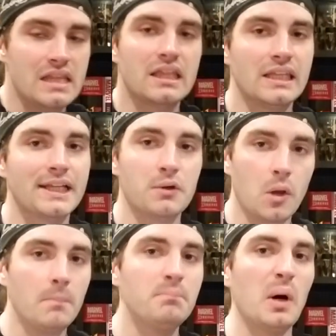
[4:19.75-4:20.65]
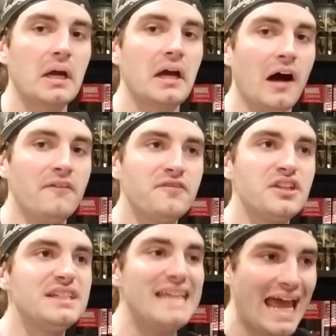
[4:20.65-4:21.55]
The literal book of the
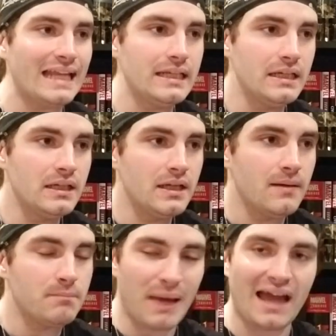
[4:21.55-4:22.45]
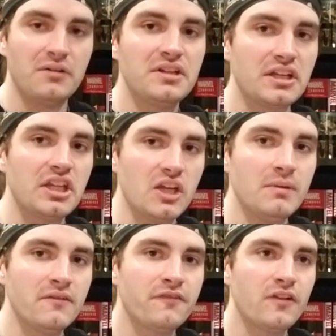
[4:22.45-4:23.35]
dead, bound in
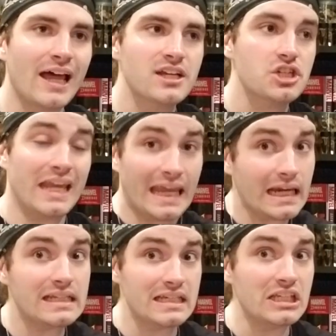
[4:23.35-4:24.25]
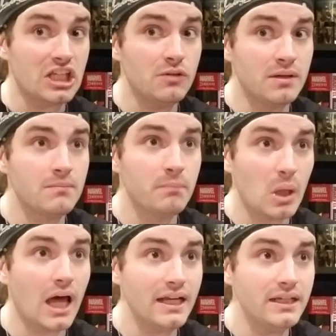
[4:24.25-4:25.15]
human flesh, inked in human
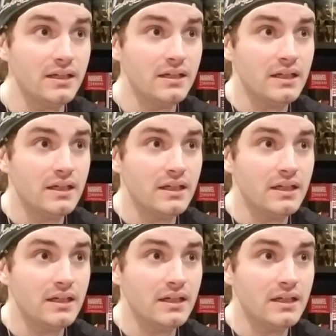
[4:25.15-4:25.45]
blood?